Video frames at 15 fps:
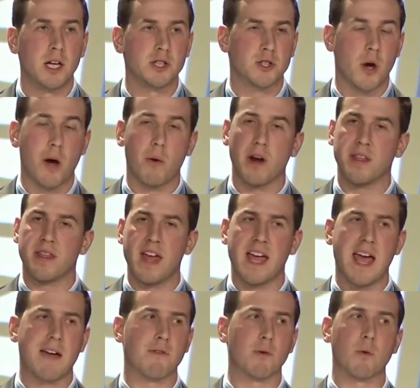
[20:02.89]
So I want to
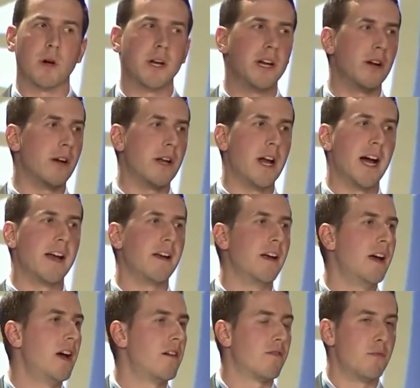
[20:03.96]
thank everyone here tonight
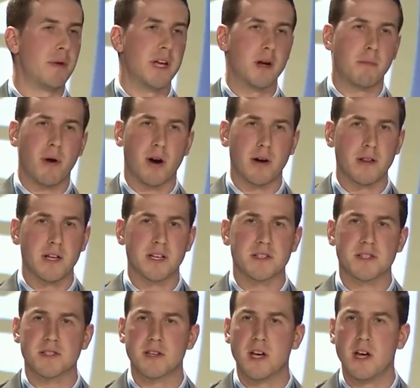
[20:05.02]
for being a part of
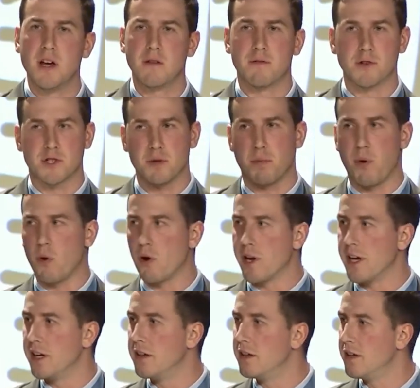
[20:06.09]
this, for
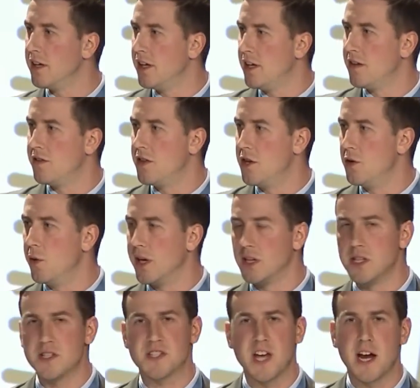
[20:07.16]
supporting the New
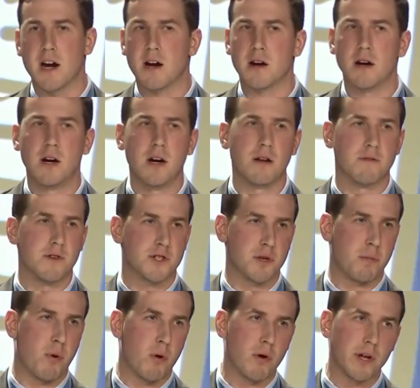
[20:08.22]
England Center, for
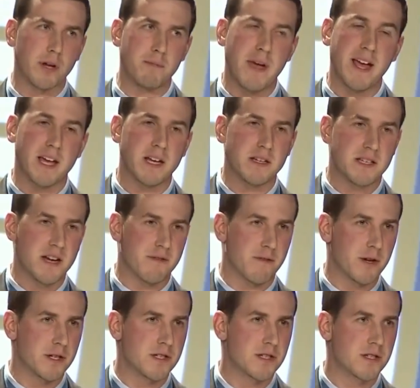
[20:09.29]
supporting making a
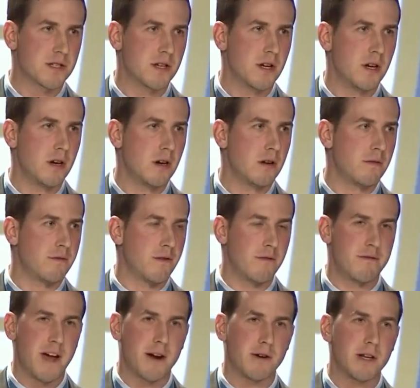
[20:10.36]
difference
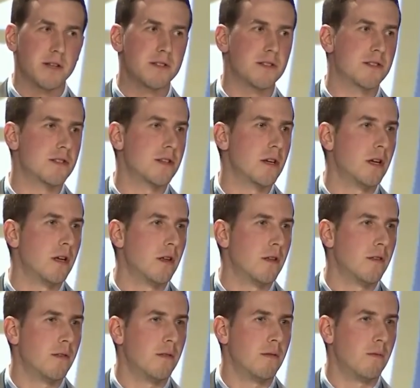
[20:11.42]
for veterans
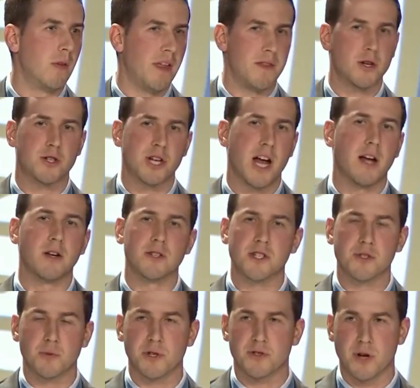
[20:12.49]
and their
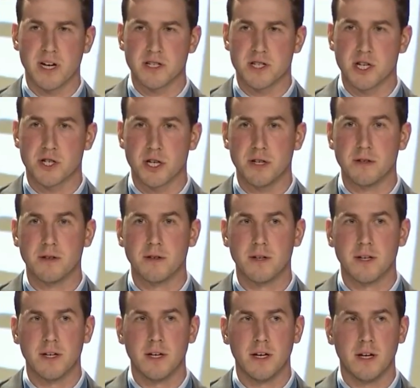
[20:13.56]
challenges with transition.
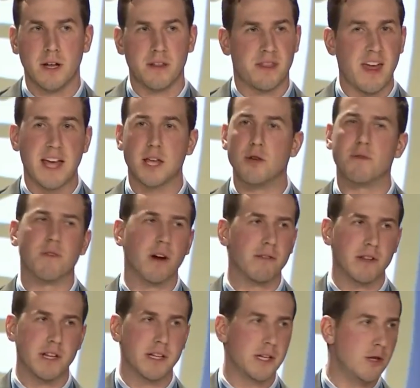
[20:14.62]
Thank you for
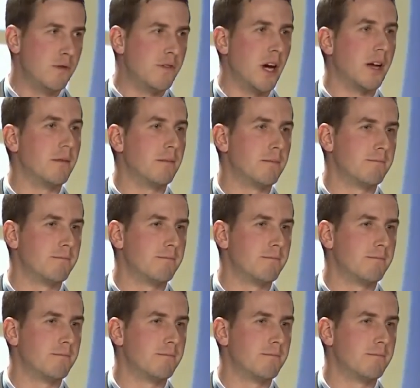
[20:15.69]
everything that you've done.